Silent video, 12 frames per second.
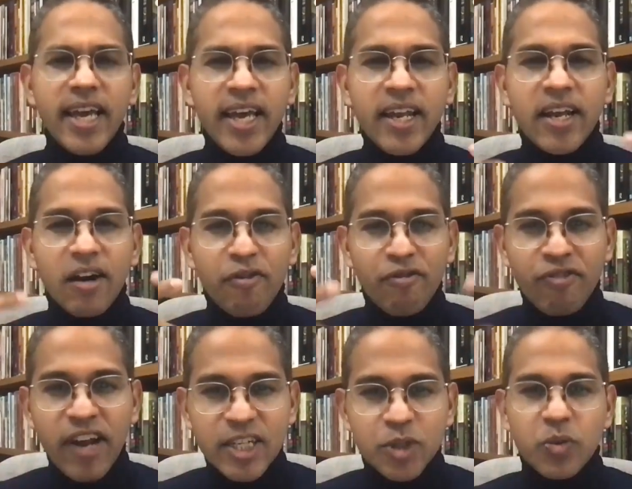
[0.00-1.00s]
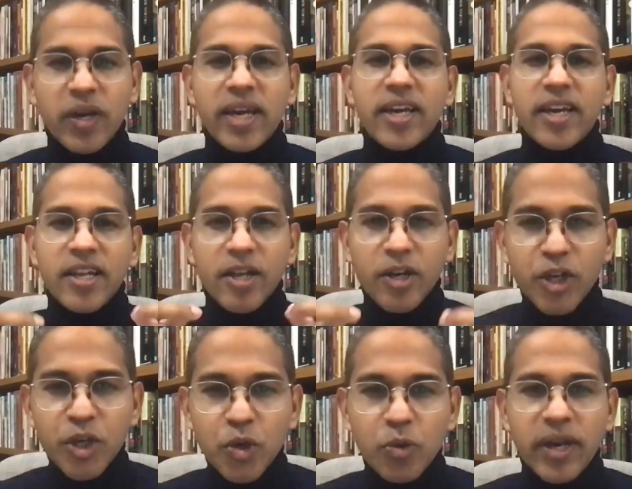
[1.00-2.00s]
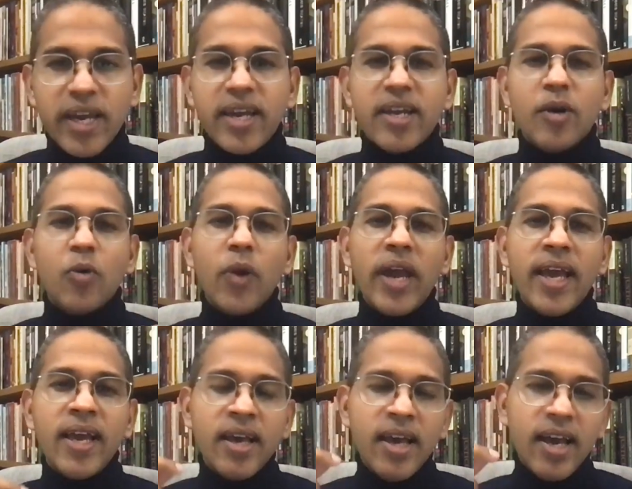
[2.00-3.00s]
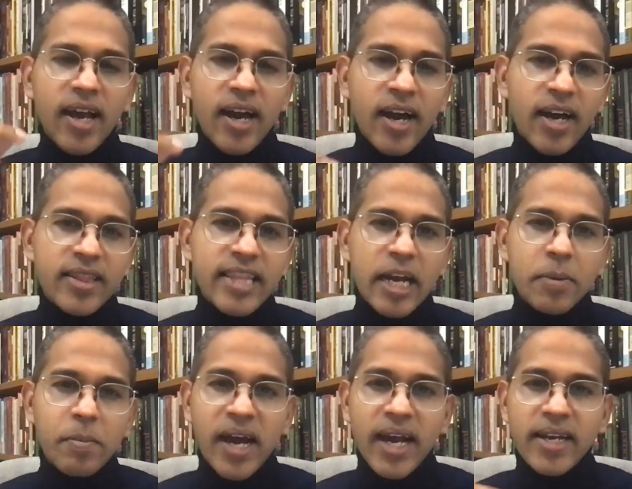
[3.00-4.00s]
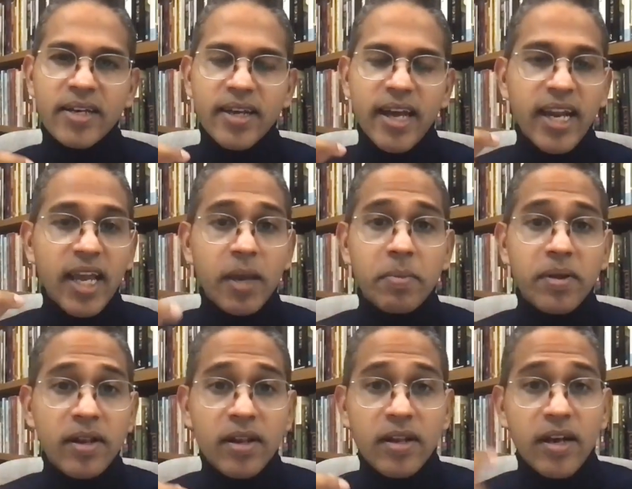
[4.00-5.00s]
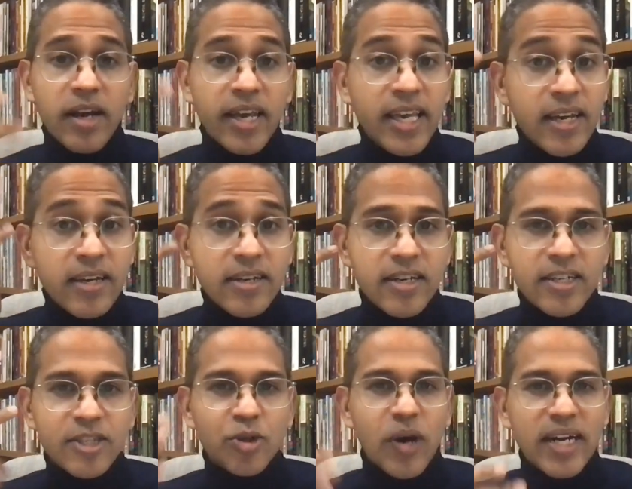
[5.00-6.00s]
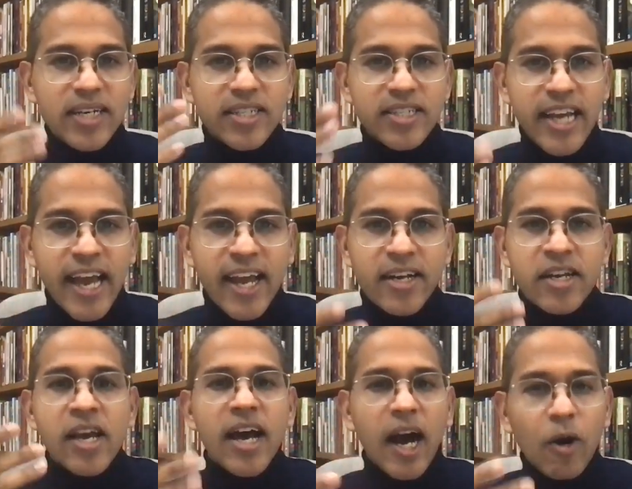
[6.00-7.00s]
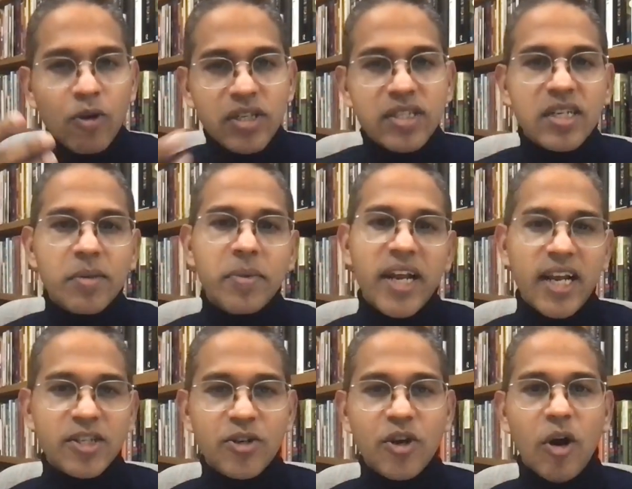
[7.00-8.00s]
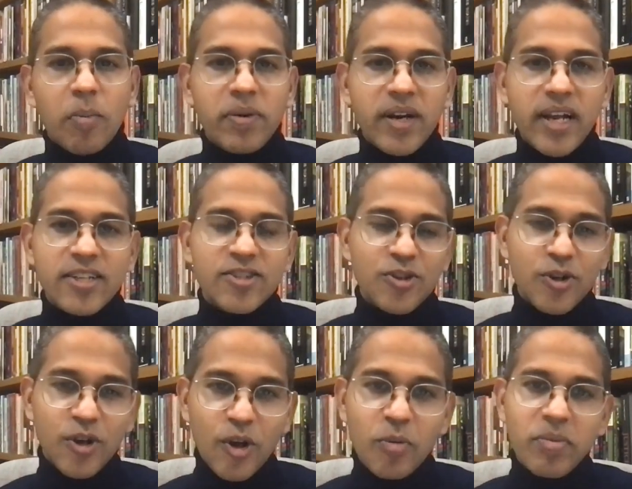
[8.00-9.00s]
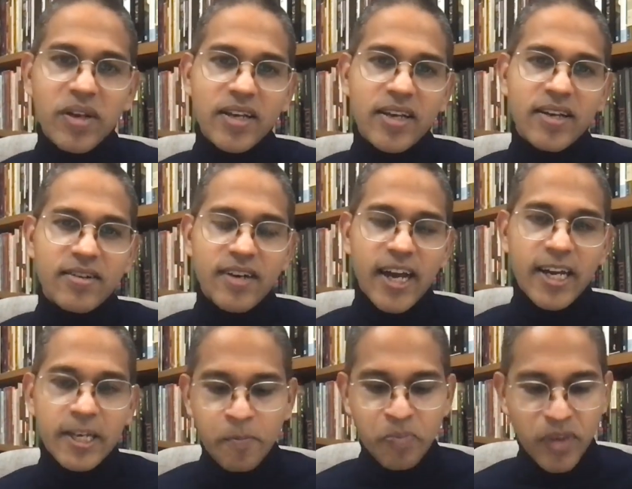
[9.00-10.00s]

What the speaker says: in a fresh way, in a new way, in a way that might enable hearers to understand how discrimination operates globally, right?